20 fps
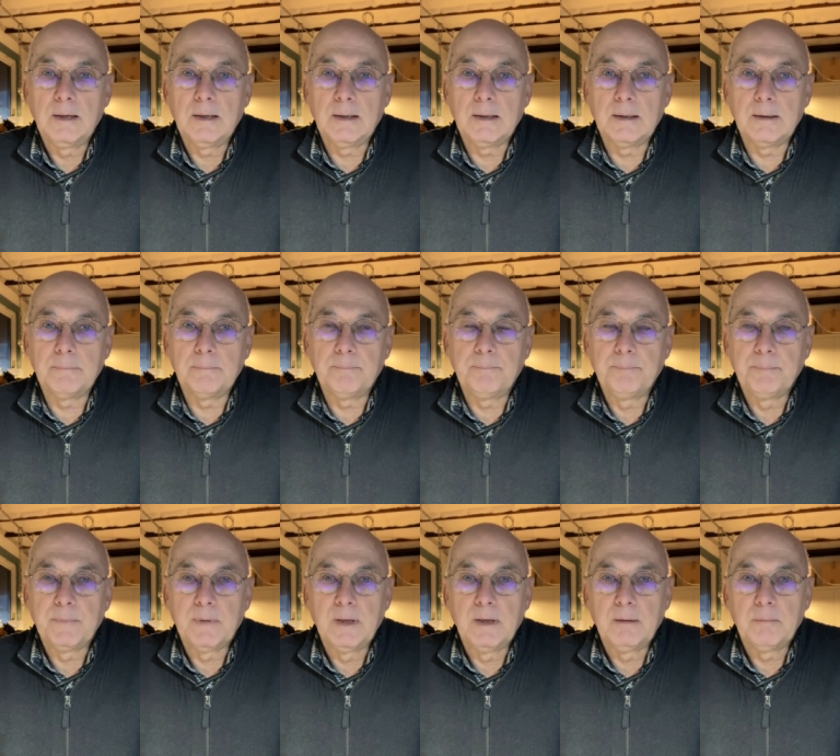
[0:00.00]
Um,
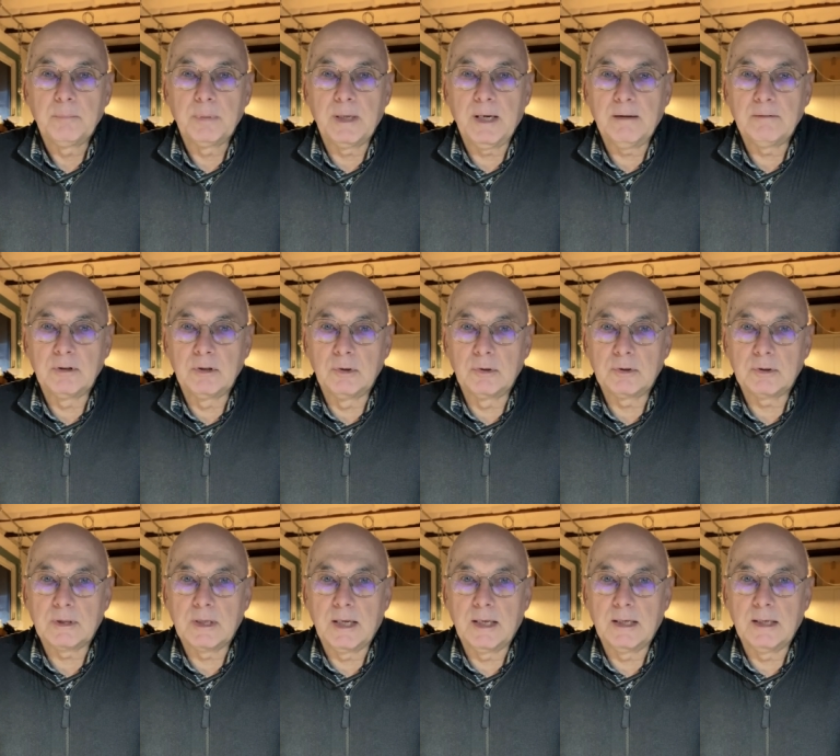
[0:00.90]
but have a look
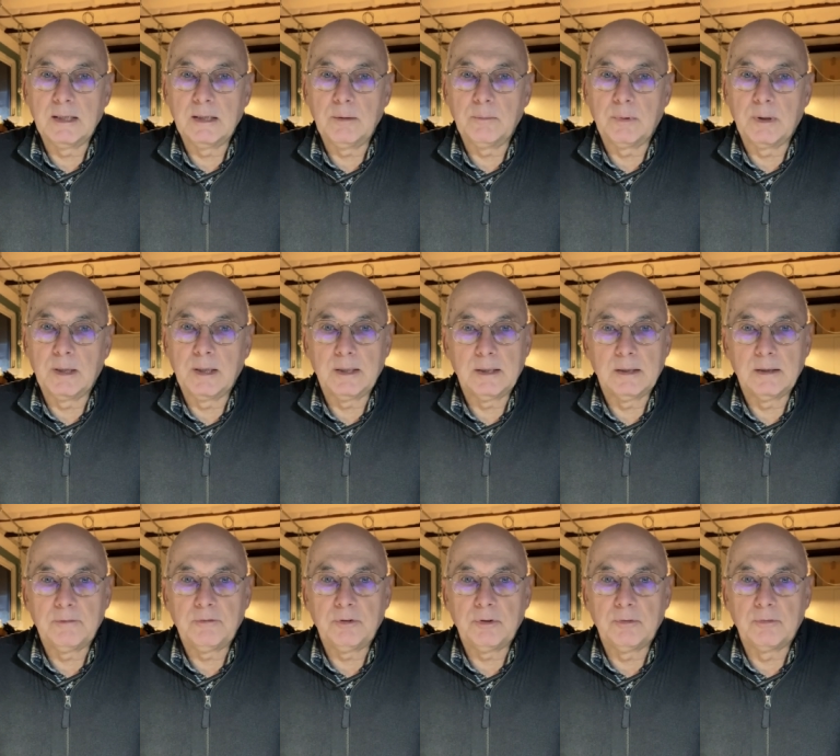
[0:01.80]
at that anyway
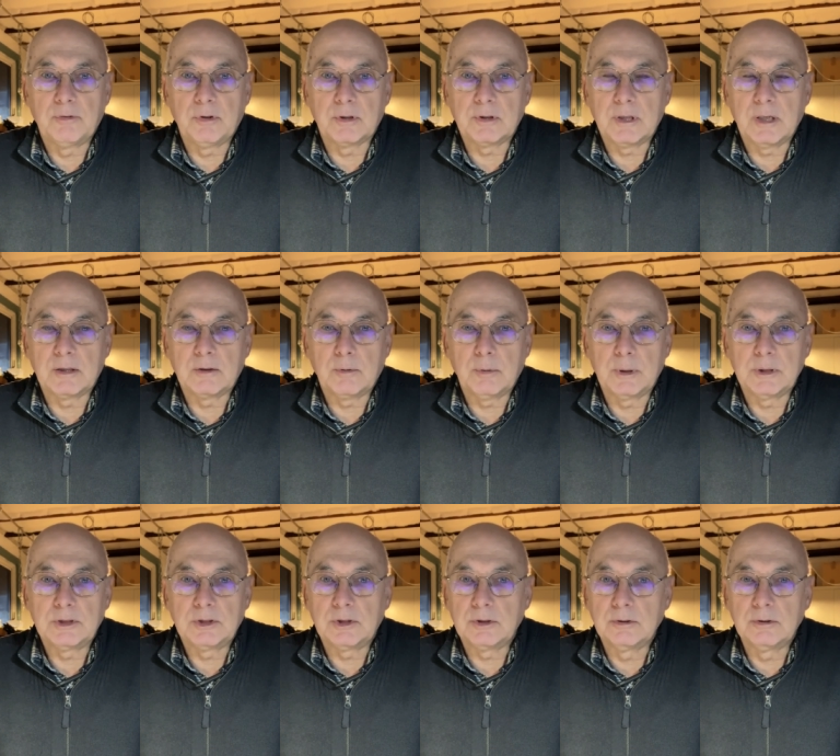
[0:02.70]
if you've got that
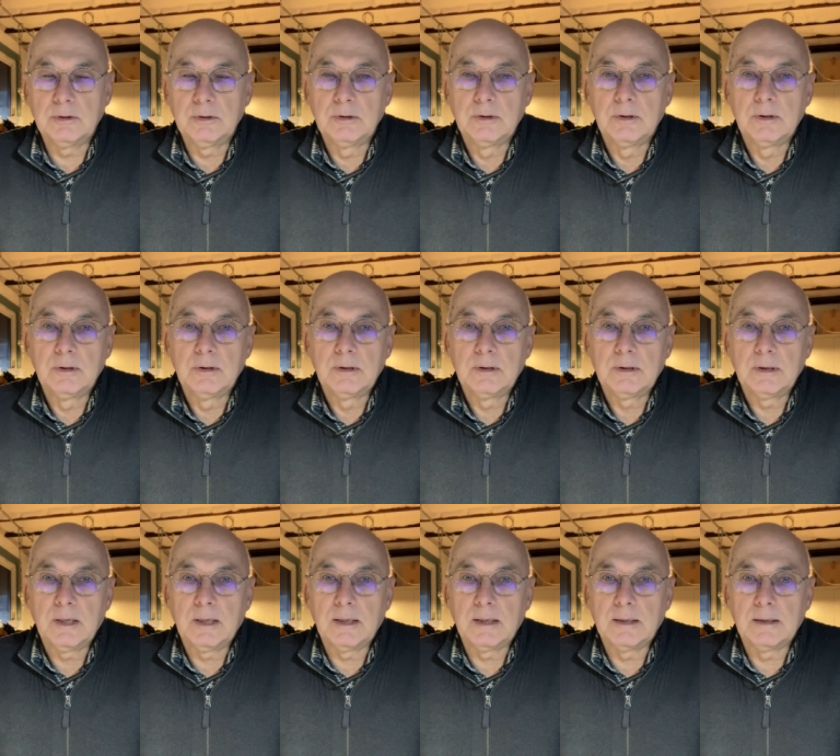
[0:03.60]
question,
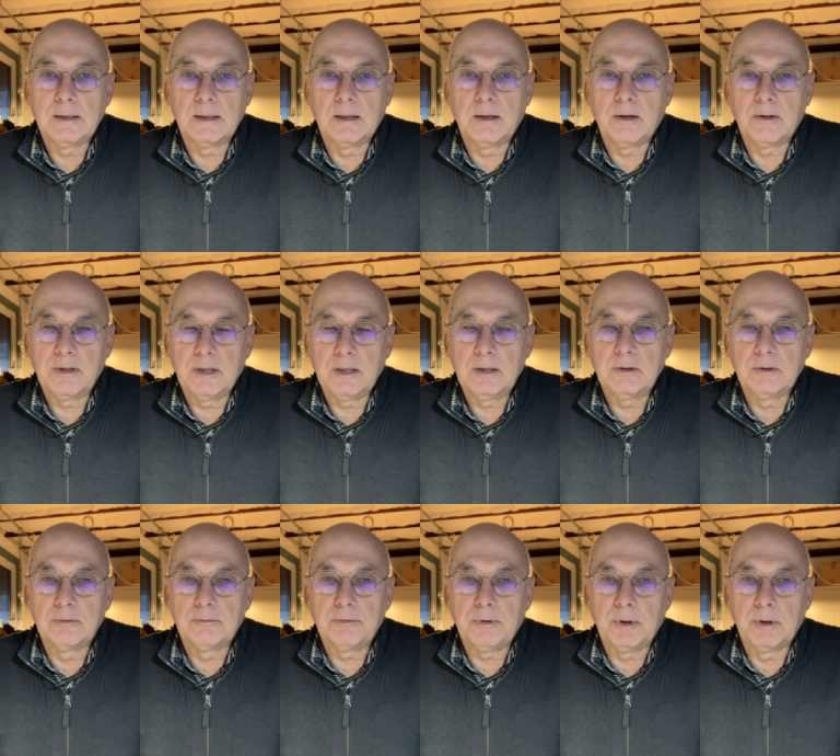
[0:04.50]
and uh, I think
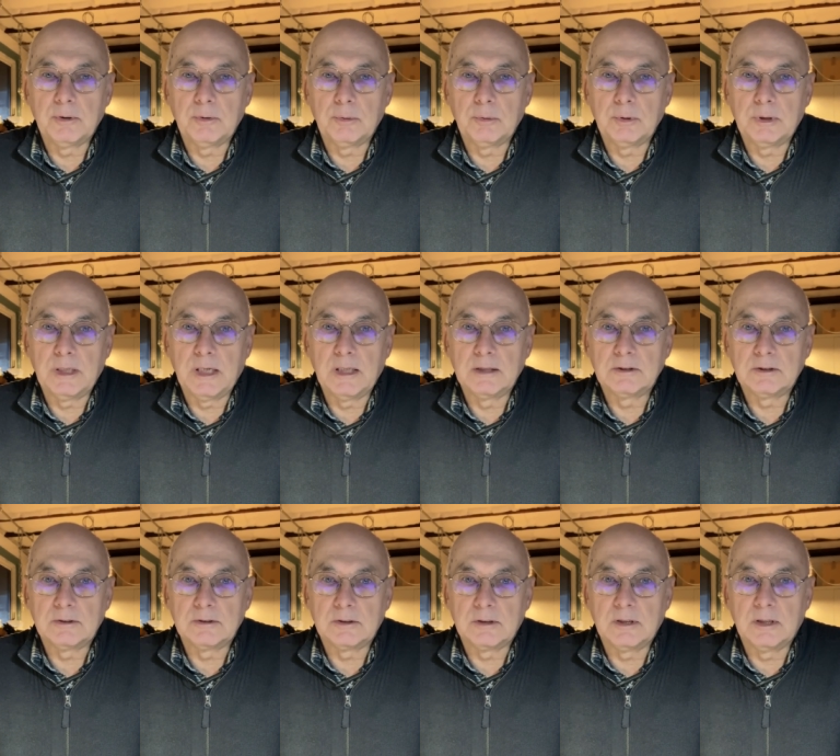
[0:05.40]
you'll find all the
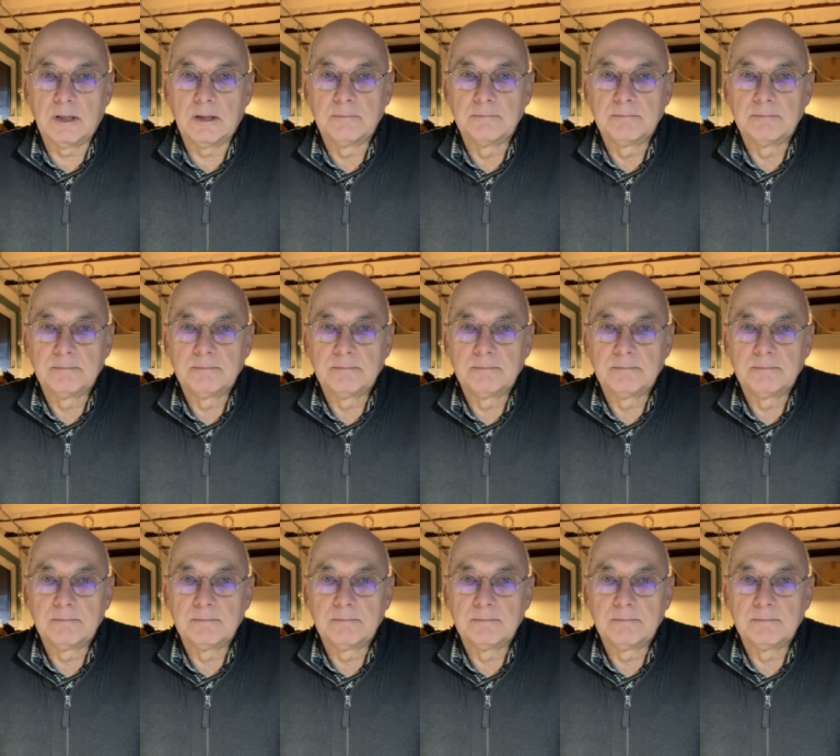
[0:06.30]
answers there.